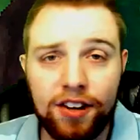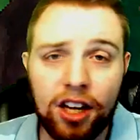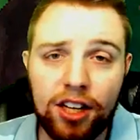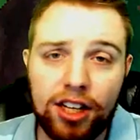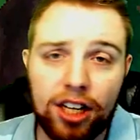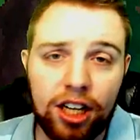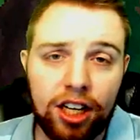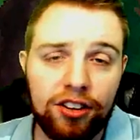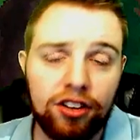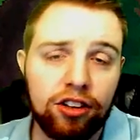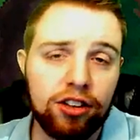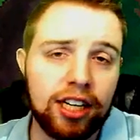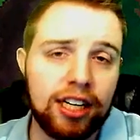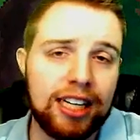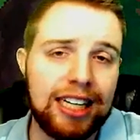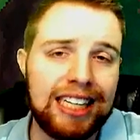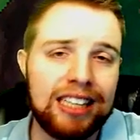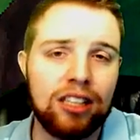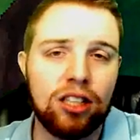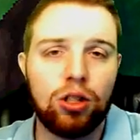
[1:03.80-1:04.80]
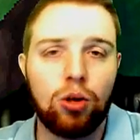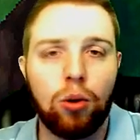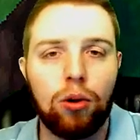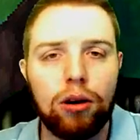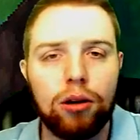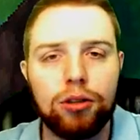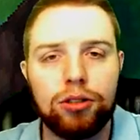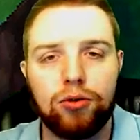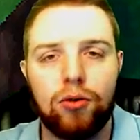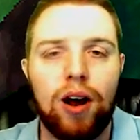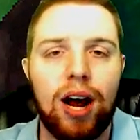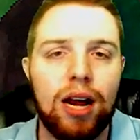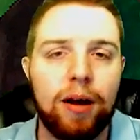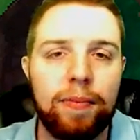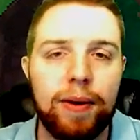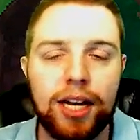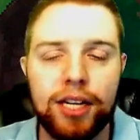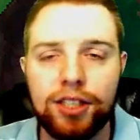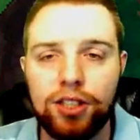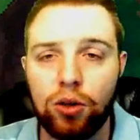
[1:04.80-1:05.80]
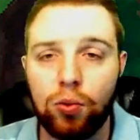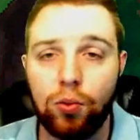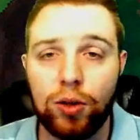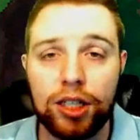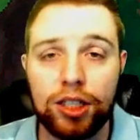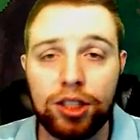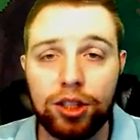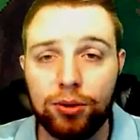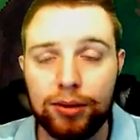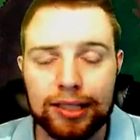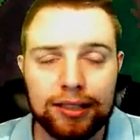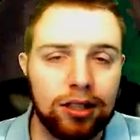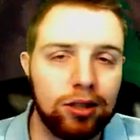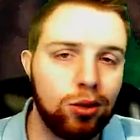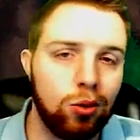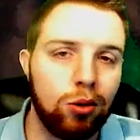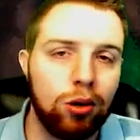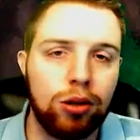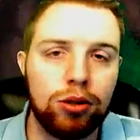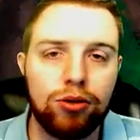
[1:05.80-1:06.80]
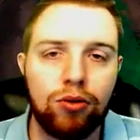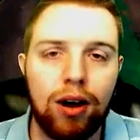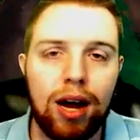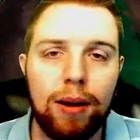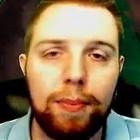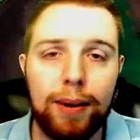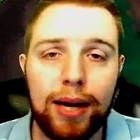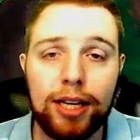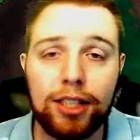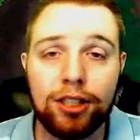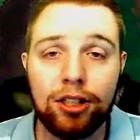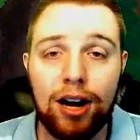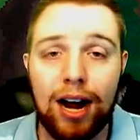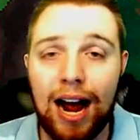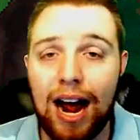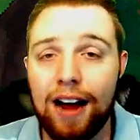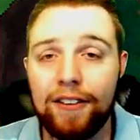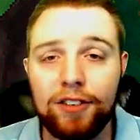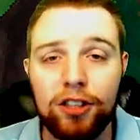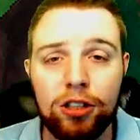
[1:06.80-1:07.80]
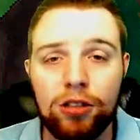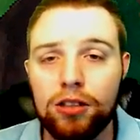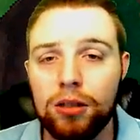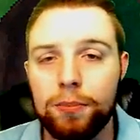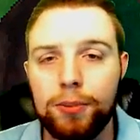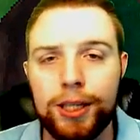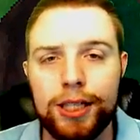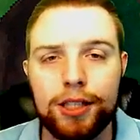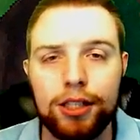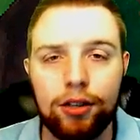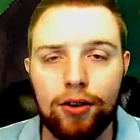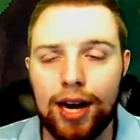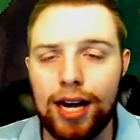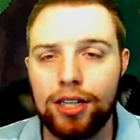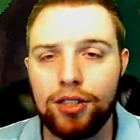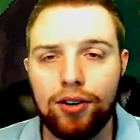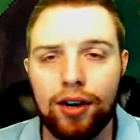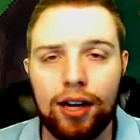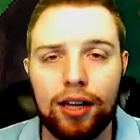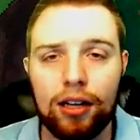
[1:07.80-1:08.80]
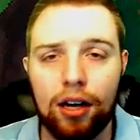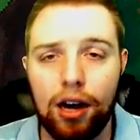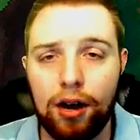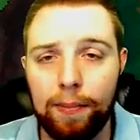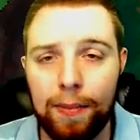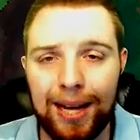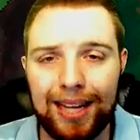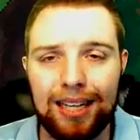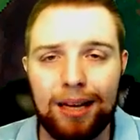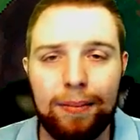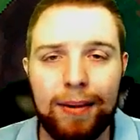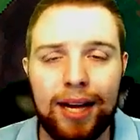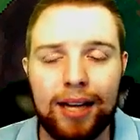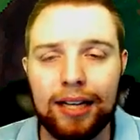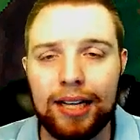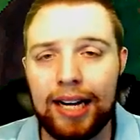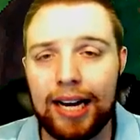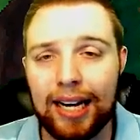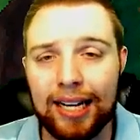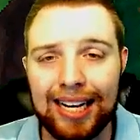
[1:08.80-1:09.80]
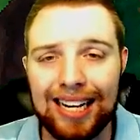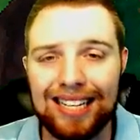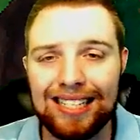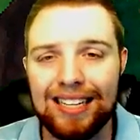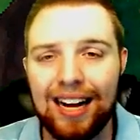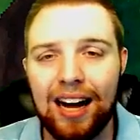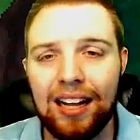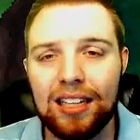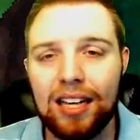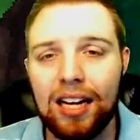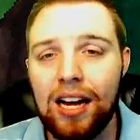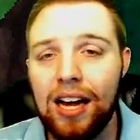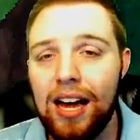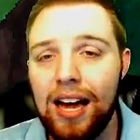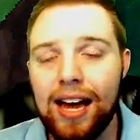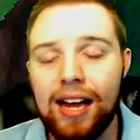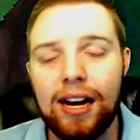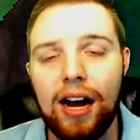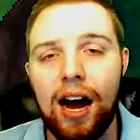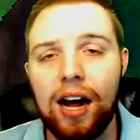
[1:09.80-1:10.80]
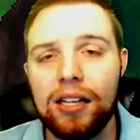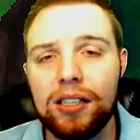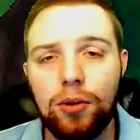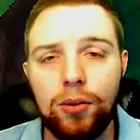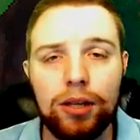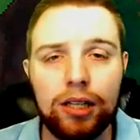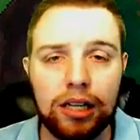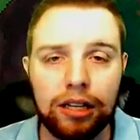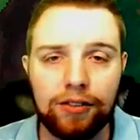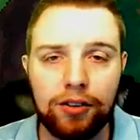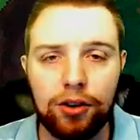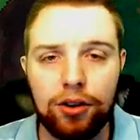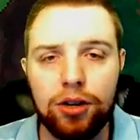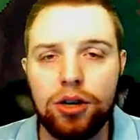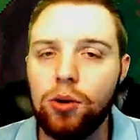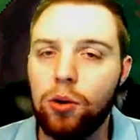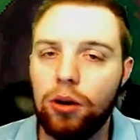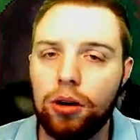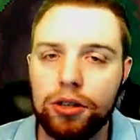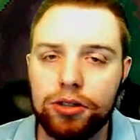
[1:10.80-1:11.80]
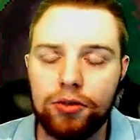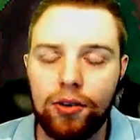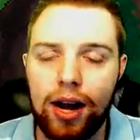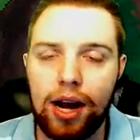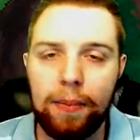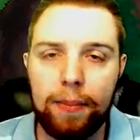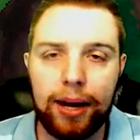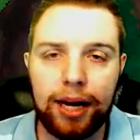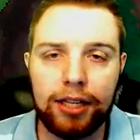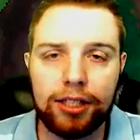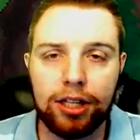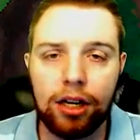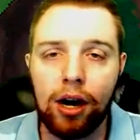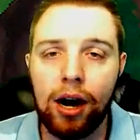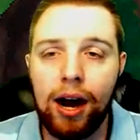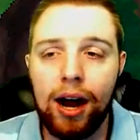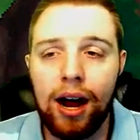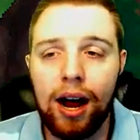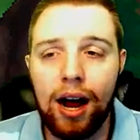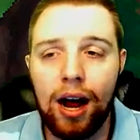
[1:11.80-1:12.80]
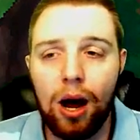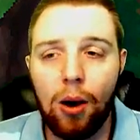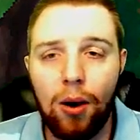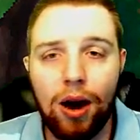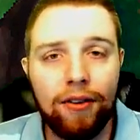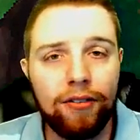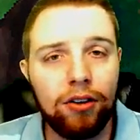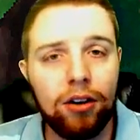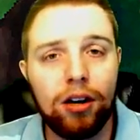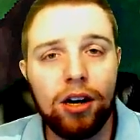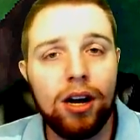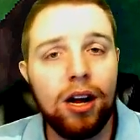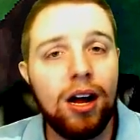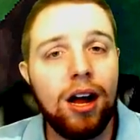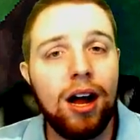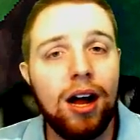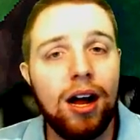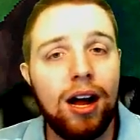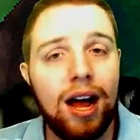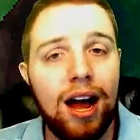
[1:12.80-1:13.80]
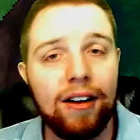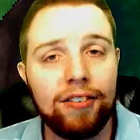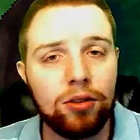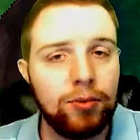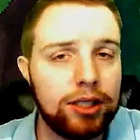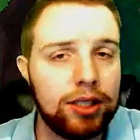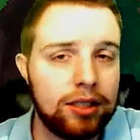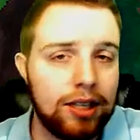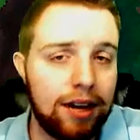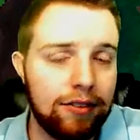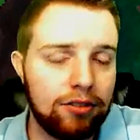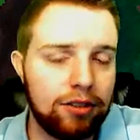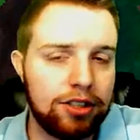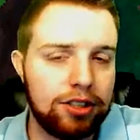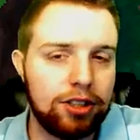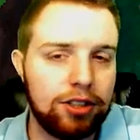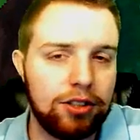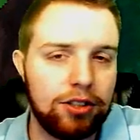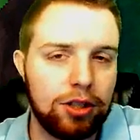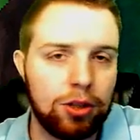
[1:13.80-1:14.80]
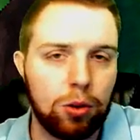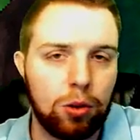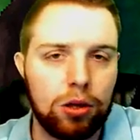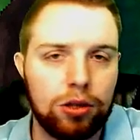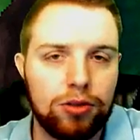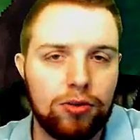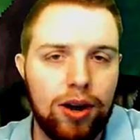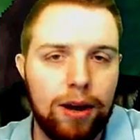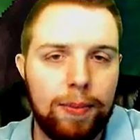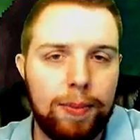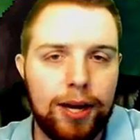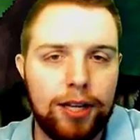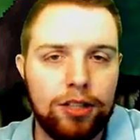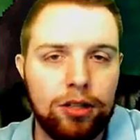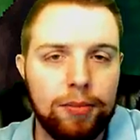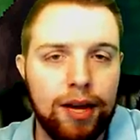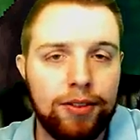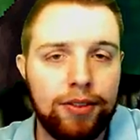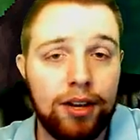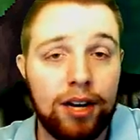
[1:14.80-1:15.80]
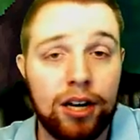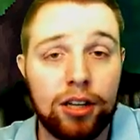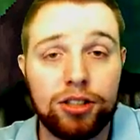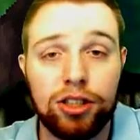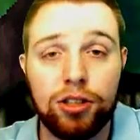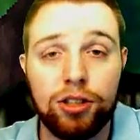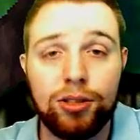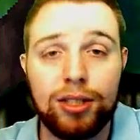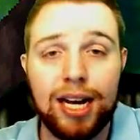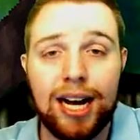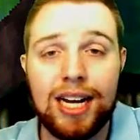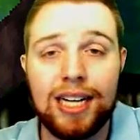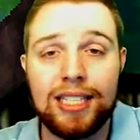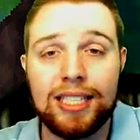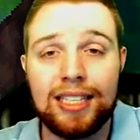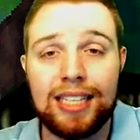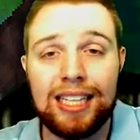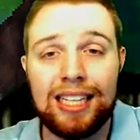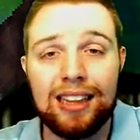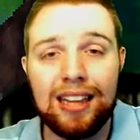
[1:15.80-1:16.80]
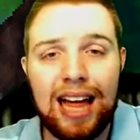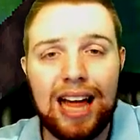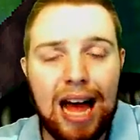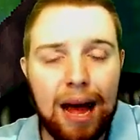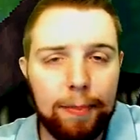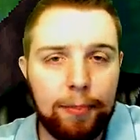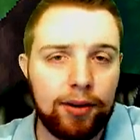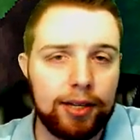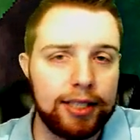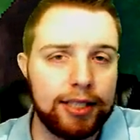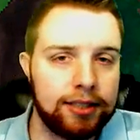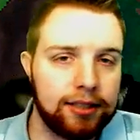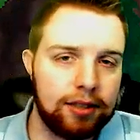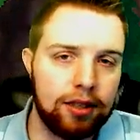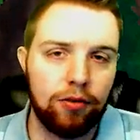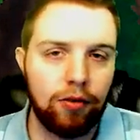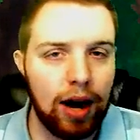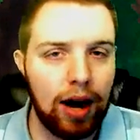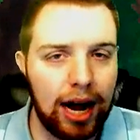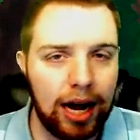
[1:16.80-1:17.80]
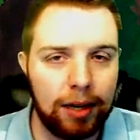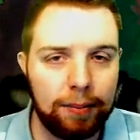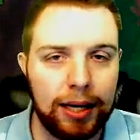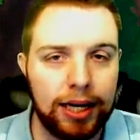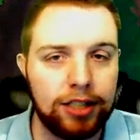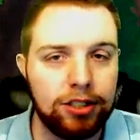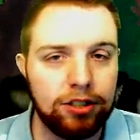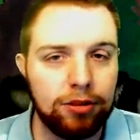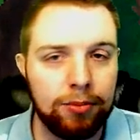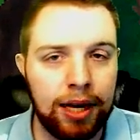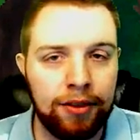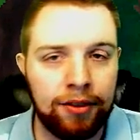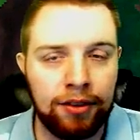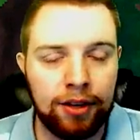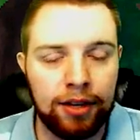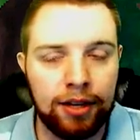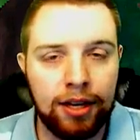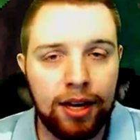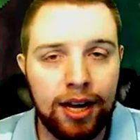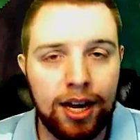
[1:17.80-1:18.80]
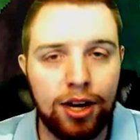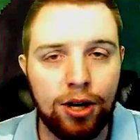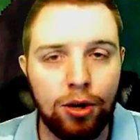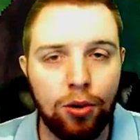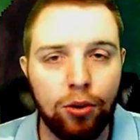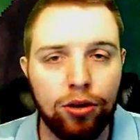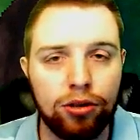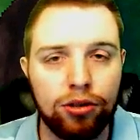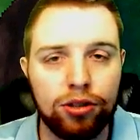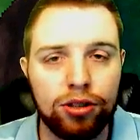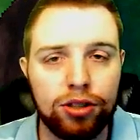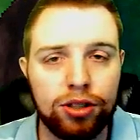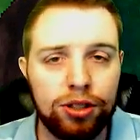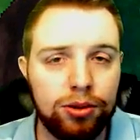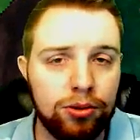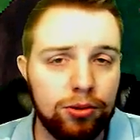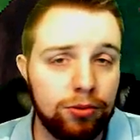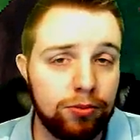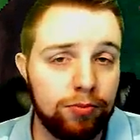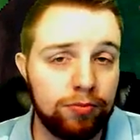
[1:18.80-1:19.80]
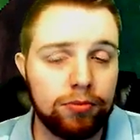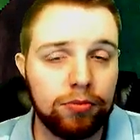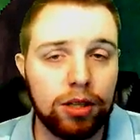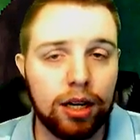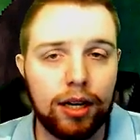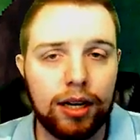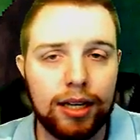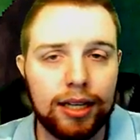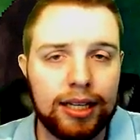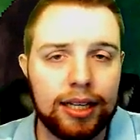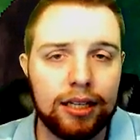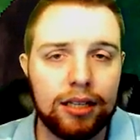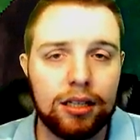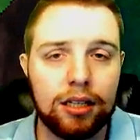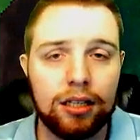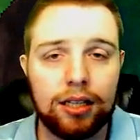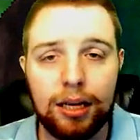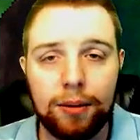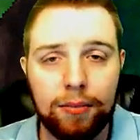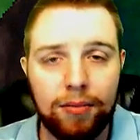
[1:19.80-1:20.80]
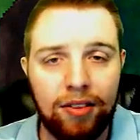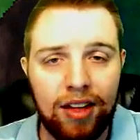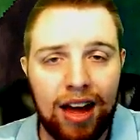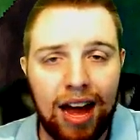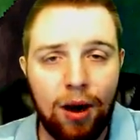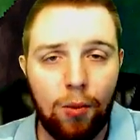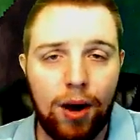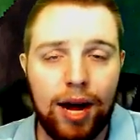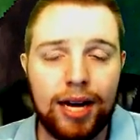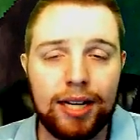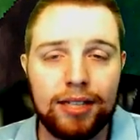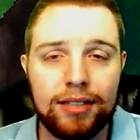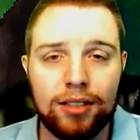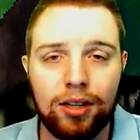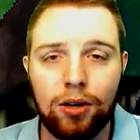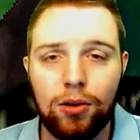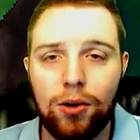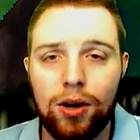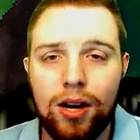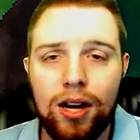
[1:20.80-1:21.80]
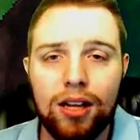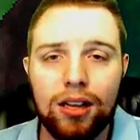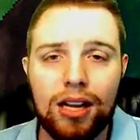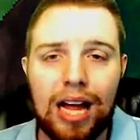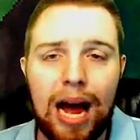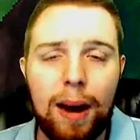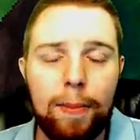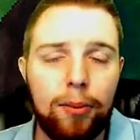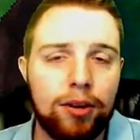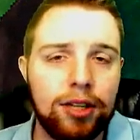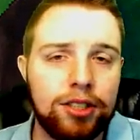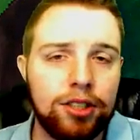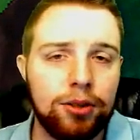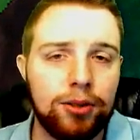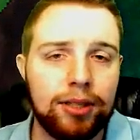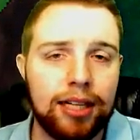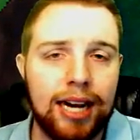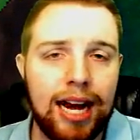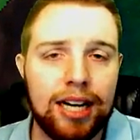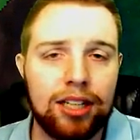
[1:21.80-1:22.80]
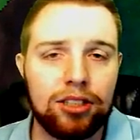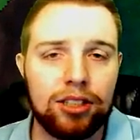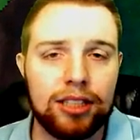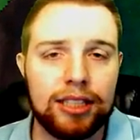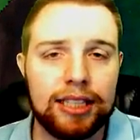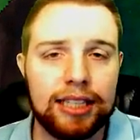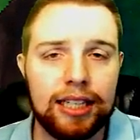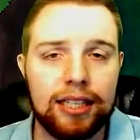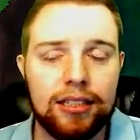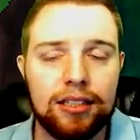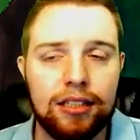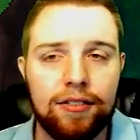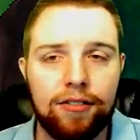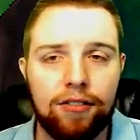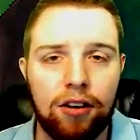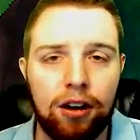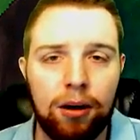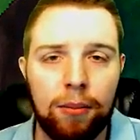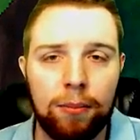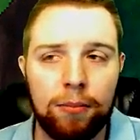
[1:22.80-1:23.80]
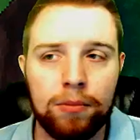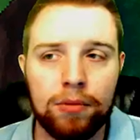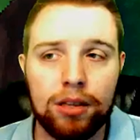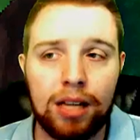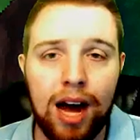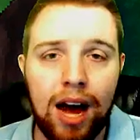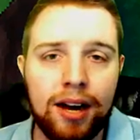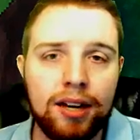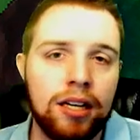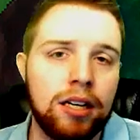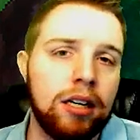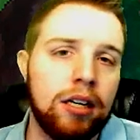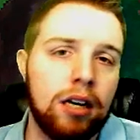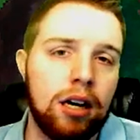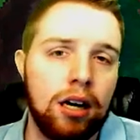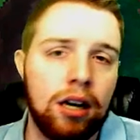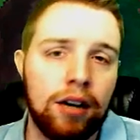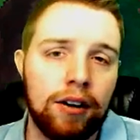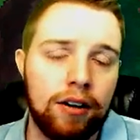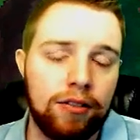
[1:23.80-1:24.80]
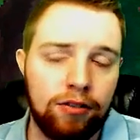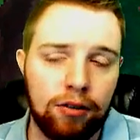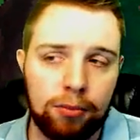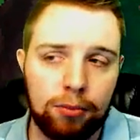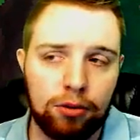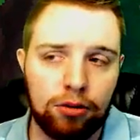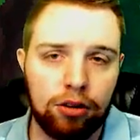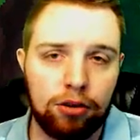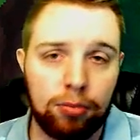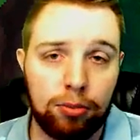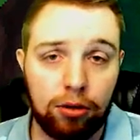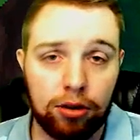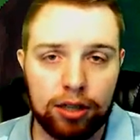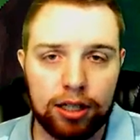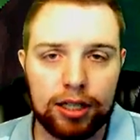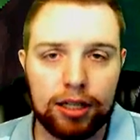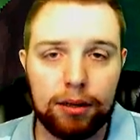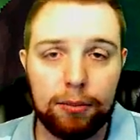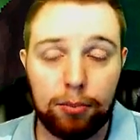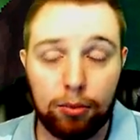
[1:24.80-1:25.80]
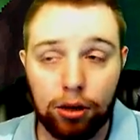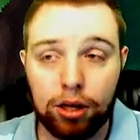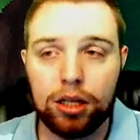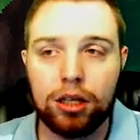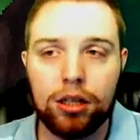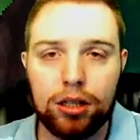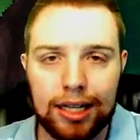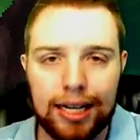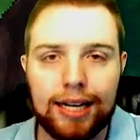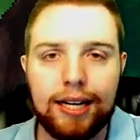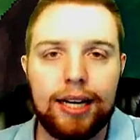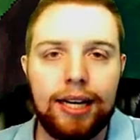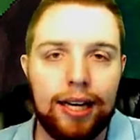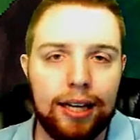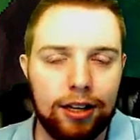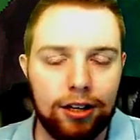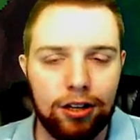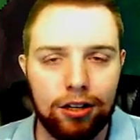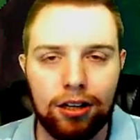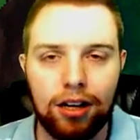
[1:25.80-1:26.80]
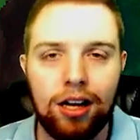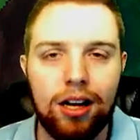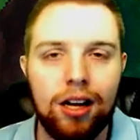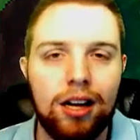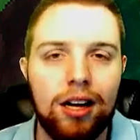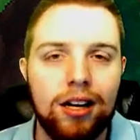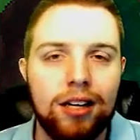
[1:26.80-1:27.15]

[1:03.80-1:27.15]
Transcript: of all, you're either going to need the Toros Ride Pager, which you get the Toros Ride Pager after you complete the Grand Trial on Melee against Hala, and Hala will give you the Toros Ride Pager. However, after I show you the Toros Ride Pager method, I'll show you guys the Lapras Ride Pager method in order to get him that way. So Lapras you can actually get from Lana from Brooklet Hill.